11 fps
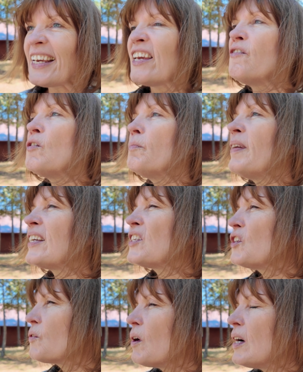giving me a
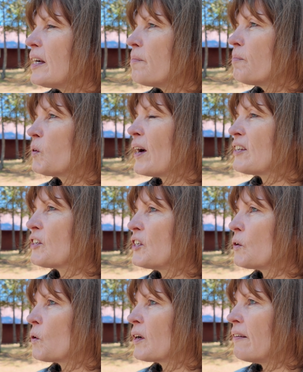strong impression
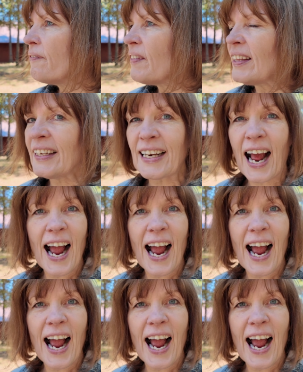or a feeling